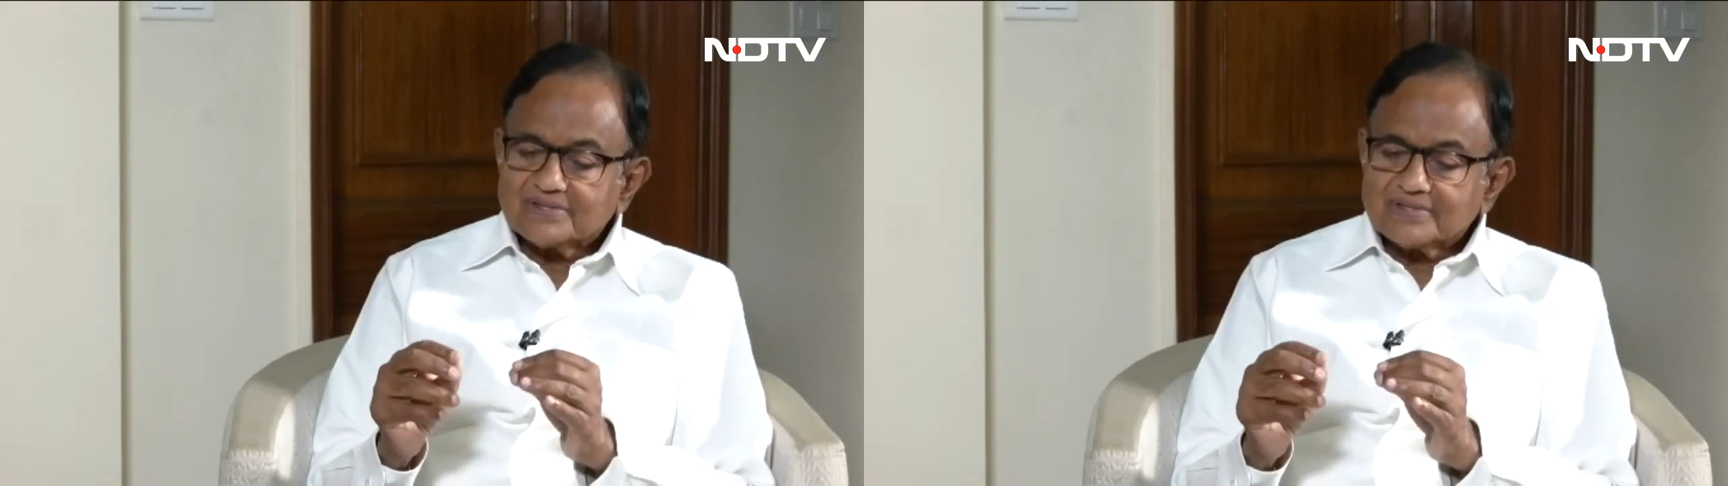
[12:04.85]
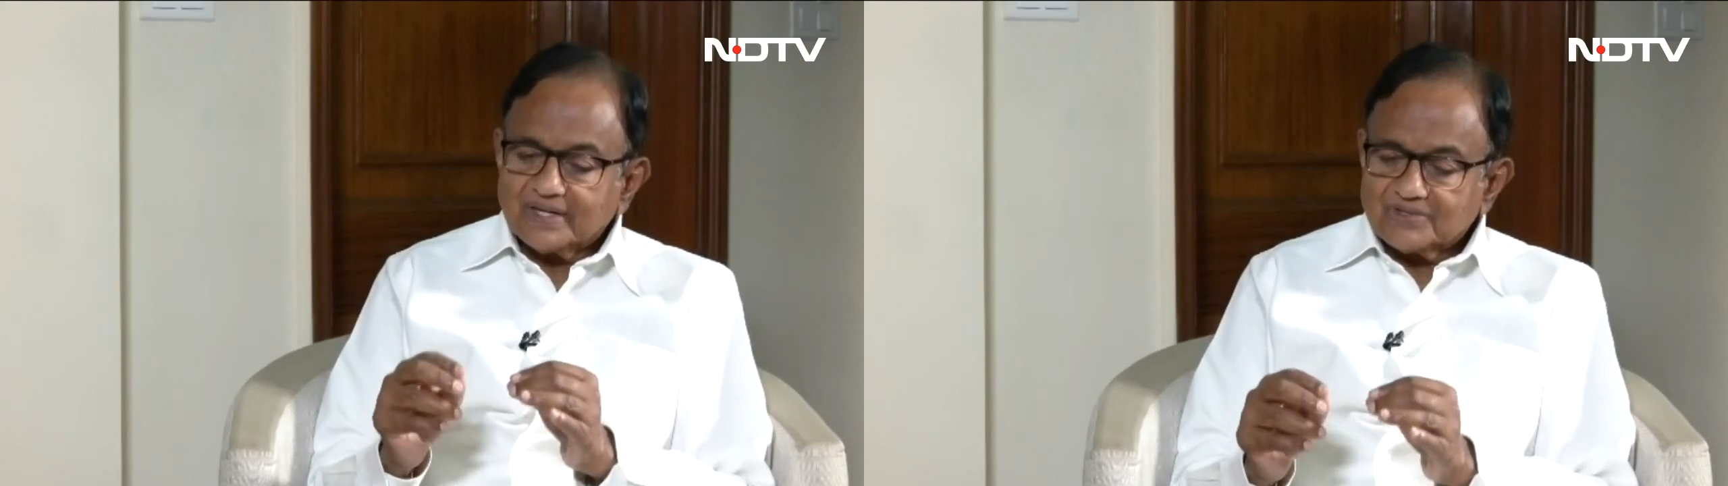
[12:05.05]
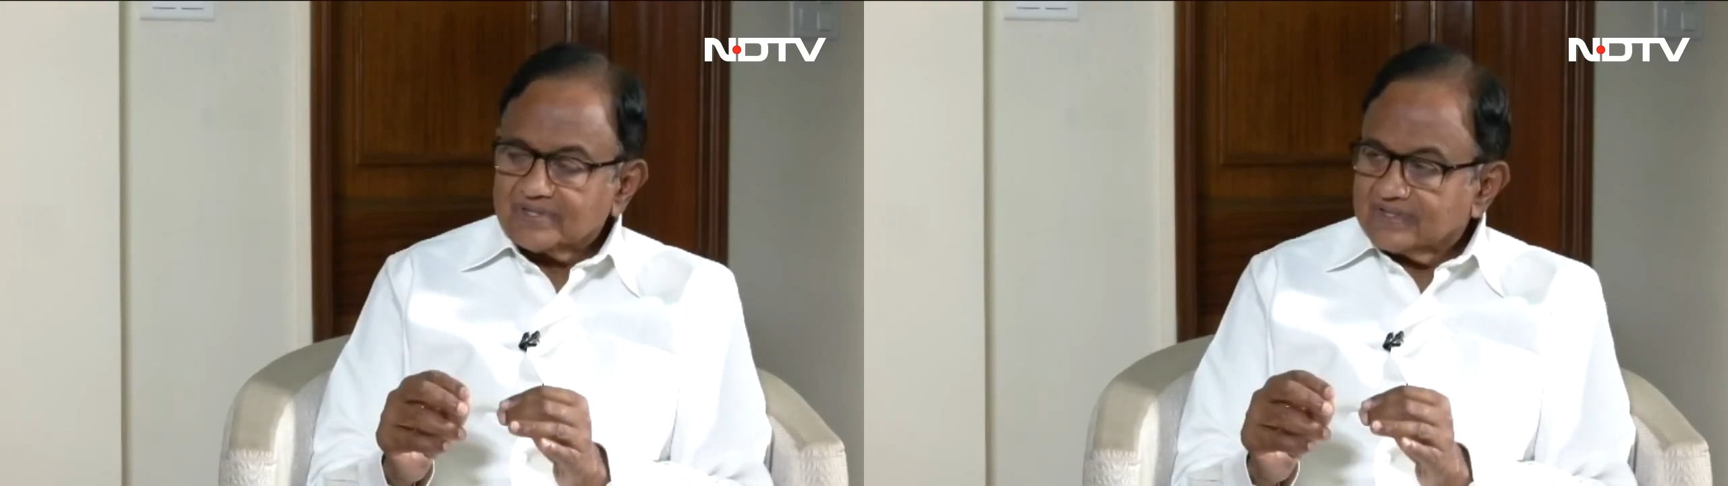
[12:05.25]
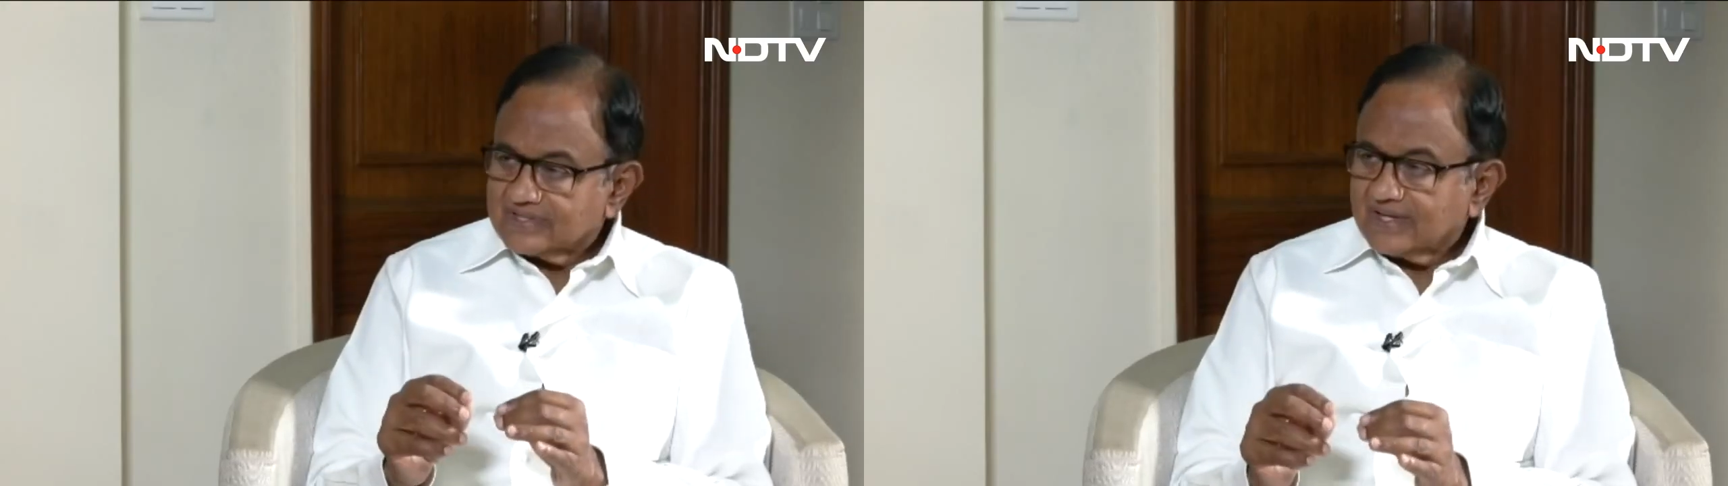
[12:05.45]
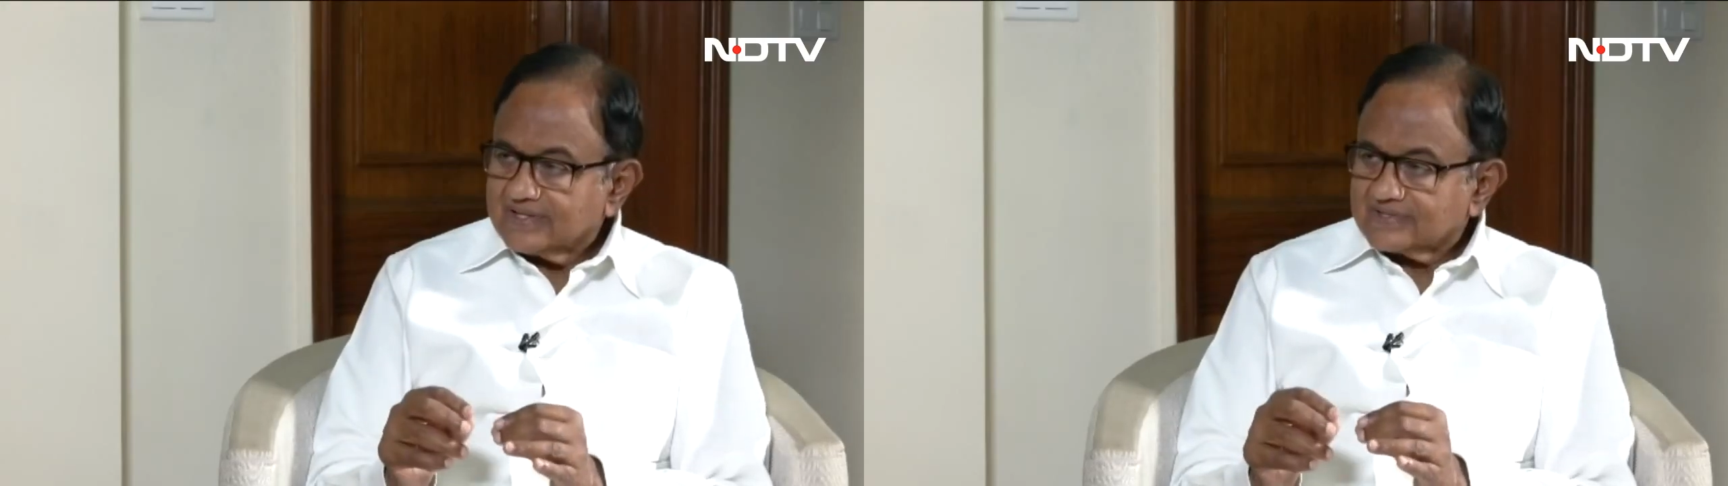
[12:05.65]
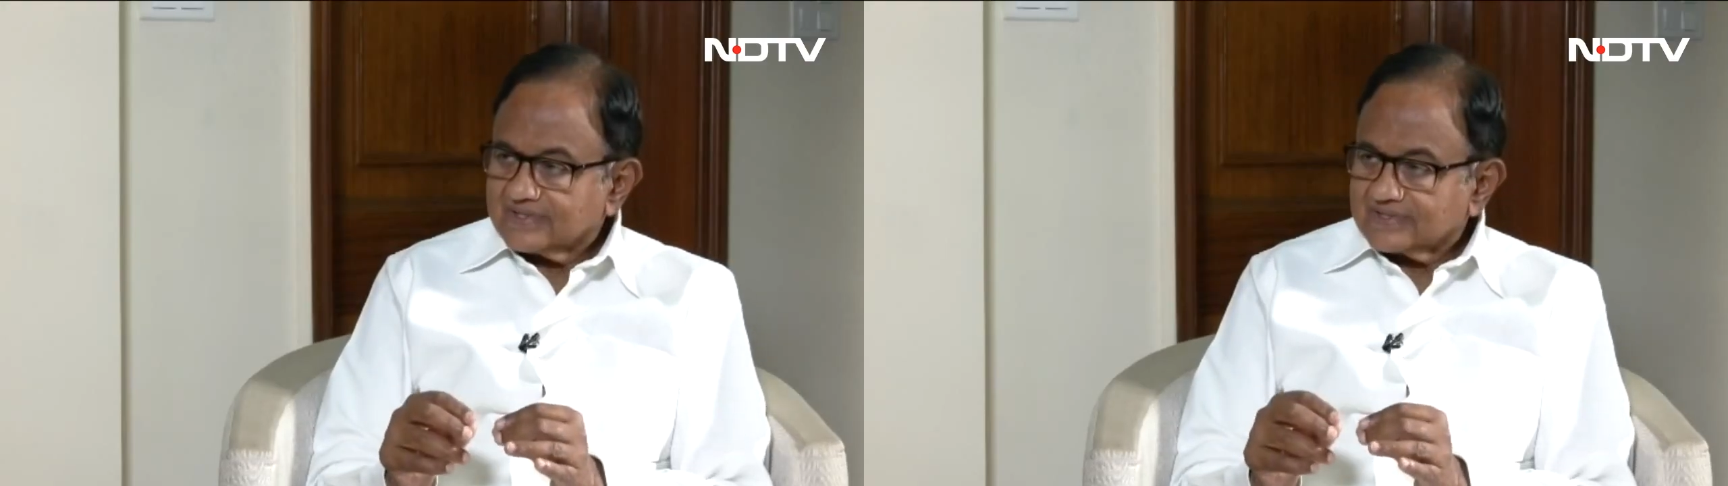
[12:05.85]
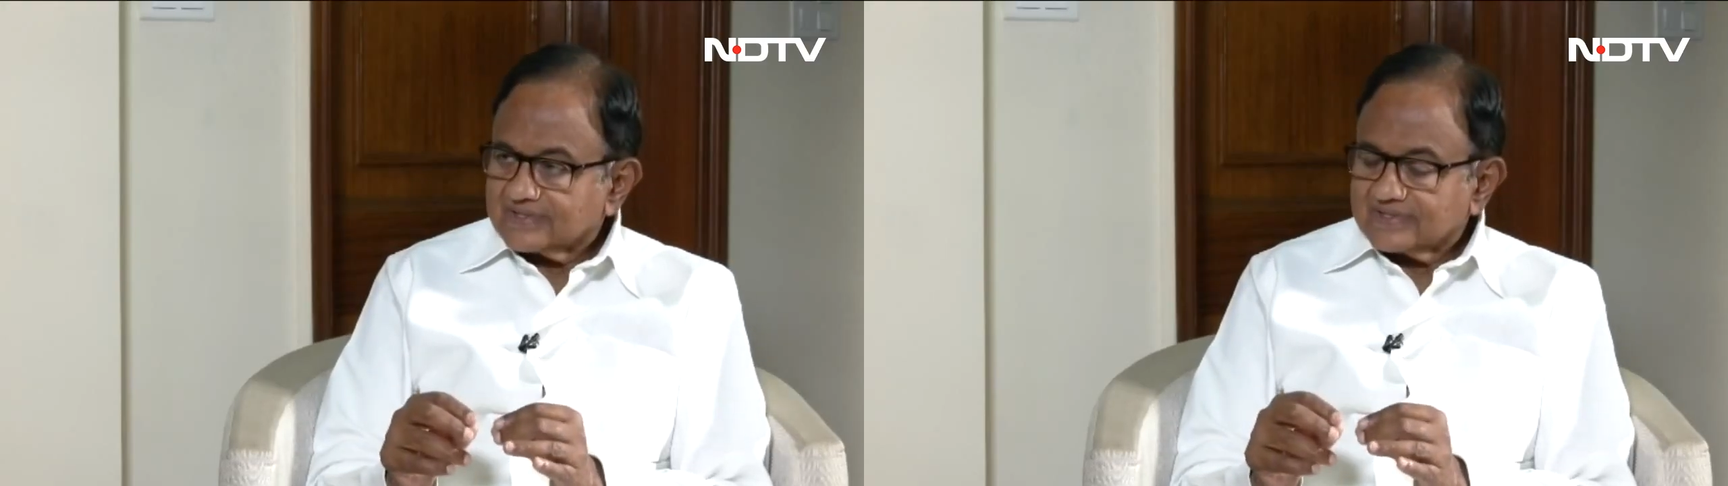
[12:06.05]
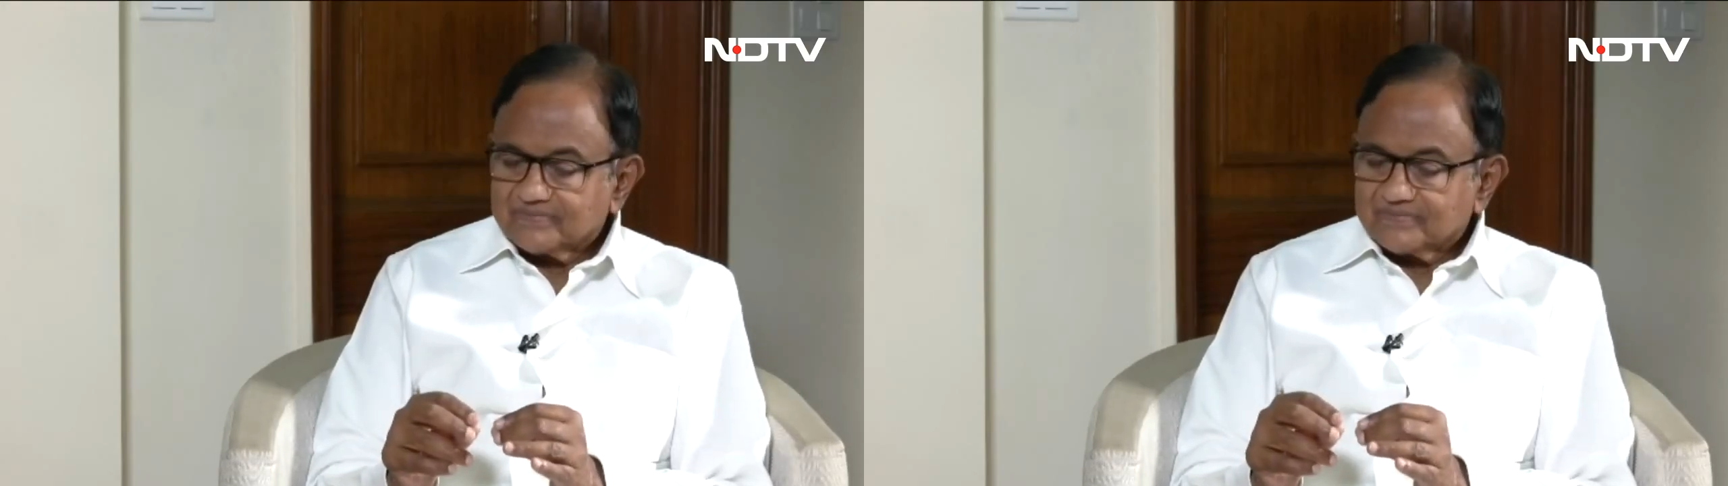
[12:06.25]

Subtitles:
section says is,